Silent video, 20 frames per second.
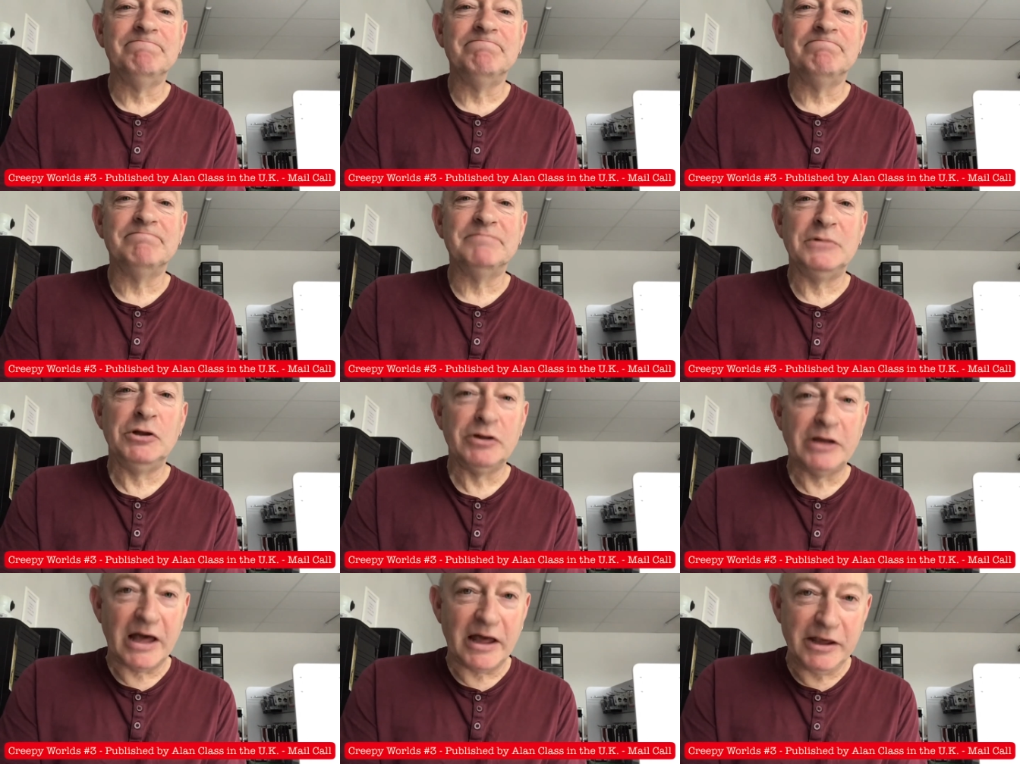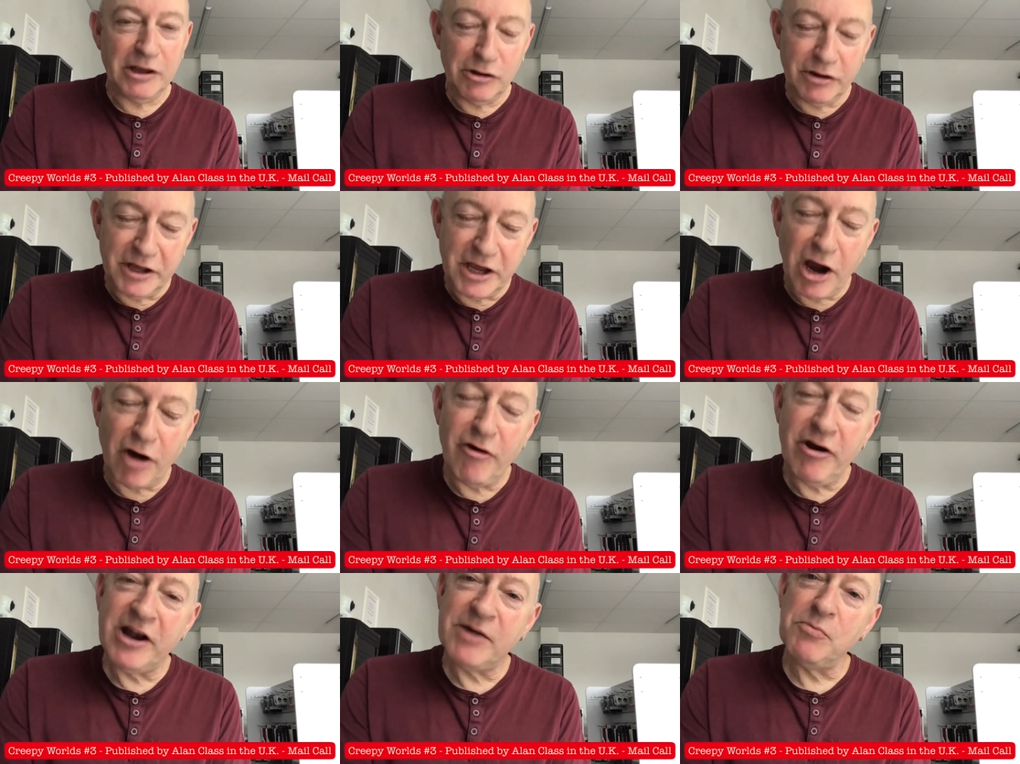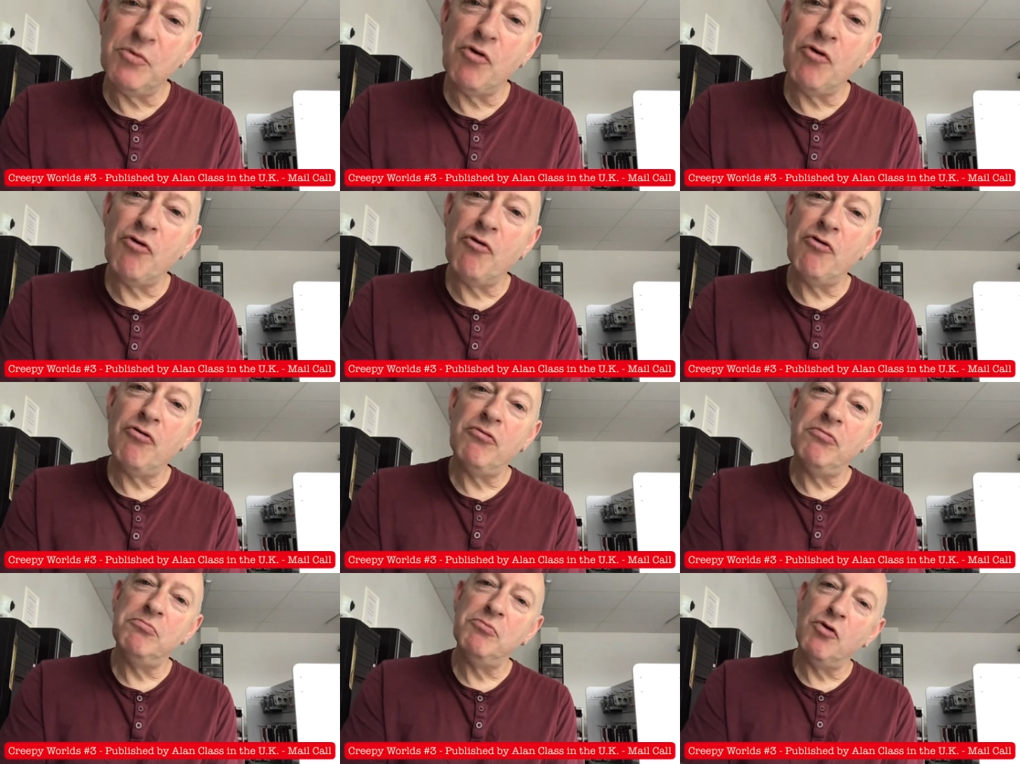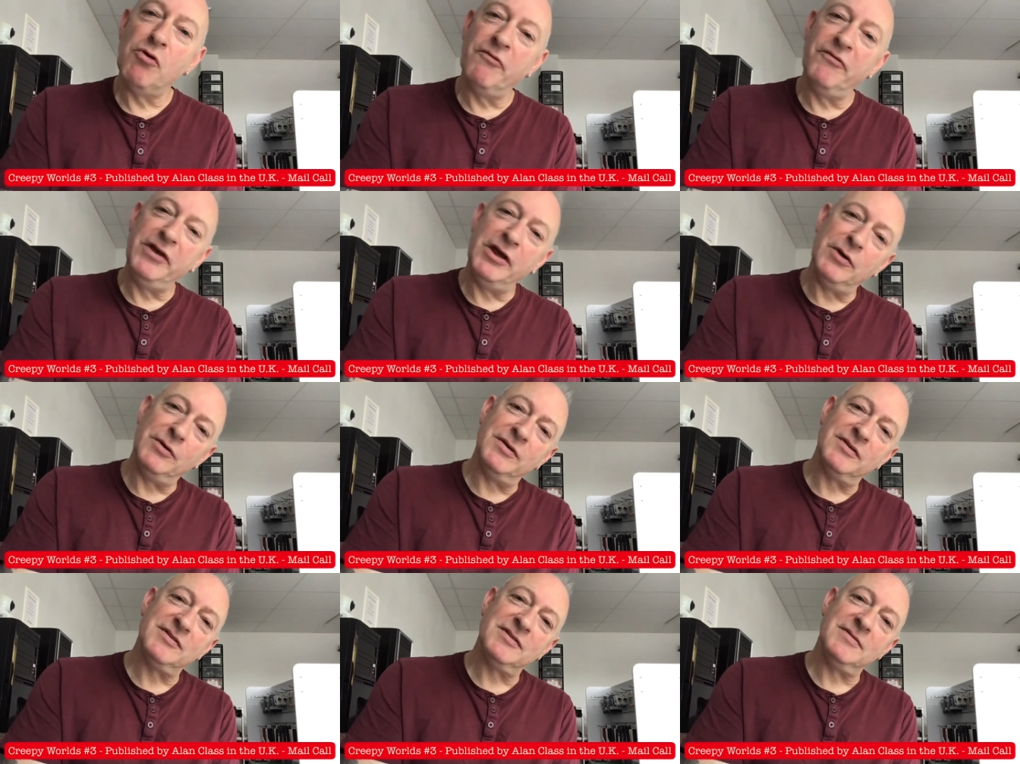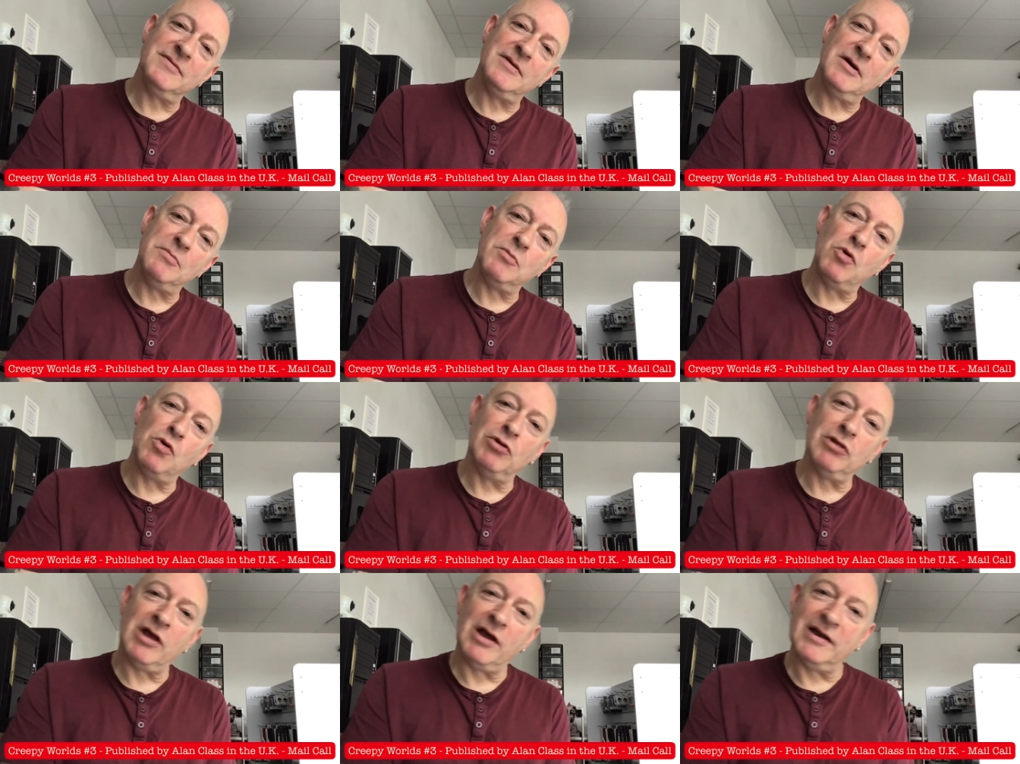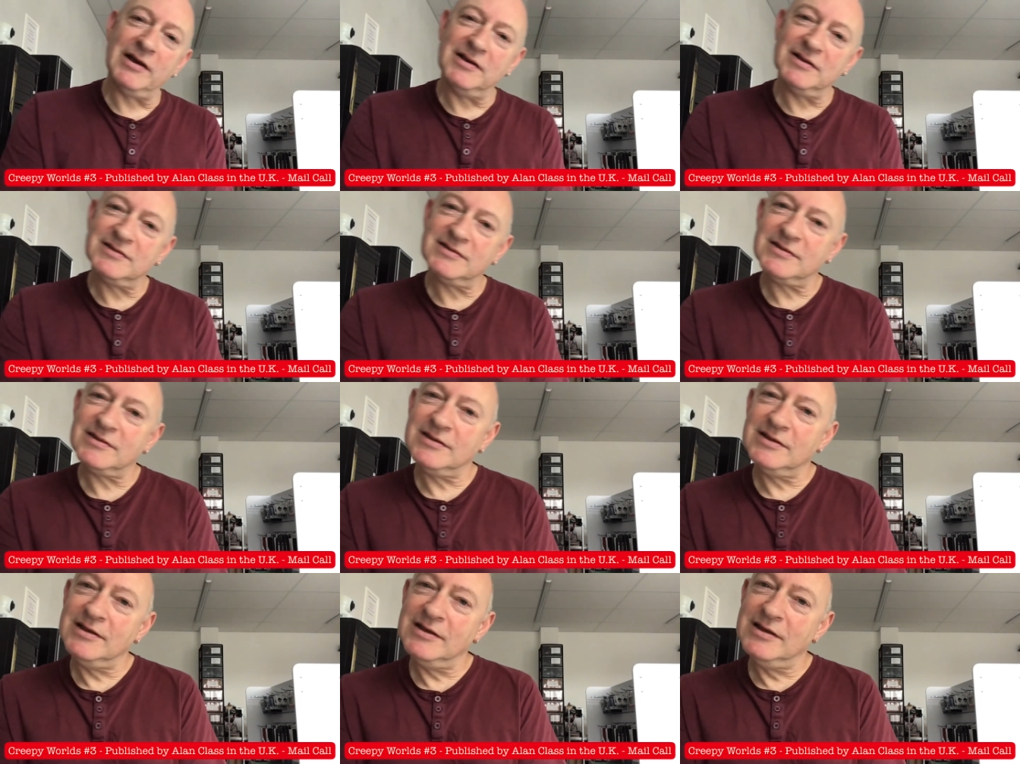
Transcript: You'll get, you'll encourage more, more viewers and more likes.